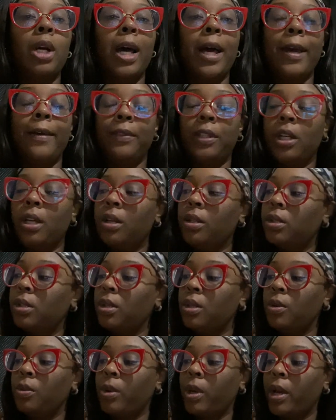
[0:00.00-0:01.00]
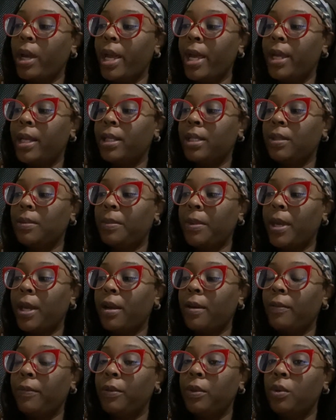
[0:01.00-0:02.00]
I have to go to the warehouse and pack
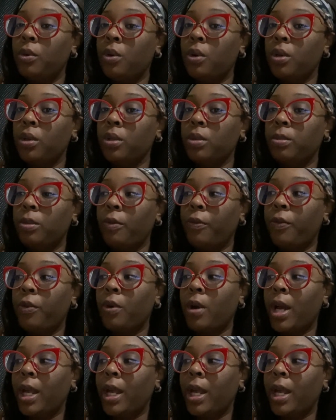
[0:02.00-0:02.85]
a few orders before